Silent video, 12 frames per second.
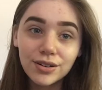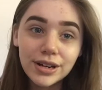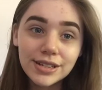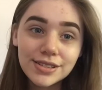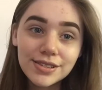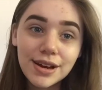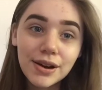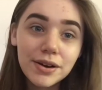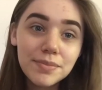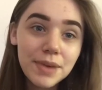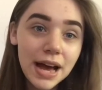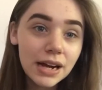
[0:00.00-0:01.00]
Alright, so now
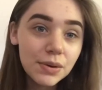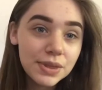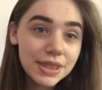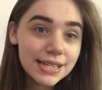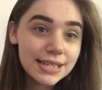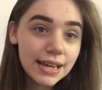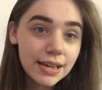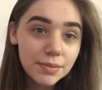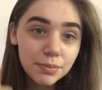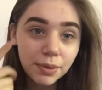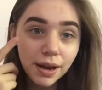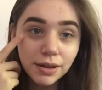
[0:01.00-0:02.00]
I'm back with the
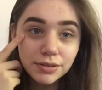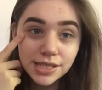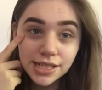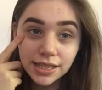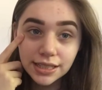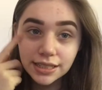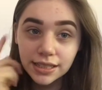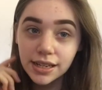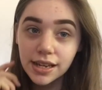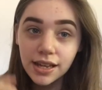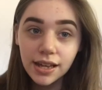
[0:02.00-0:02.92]
second brow done.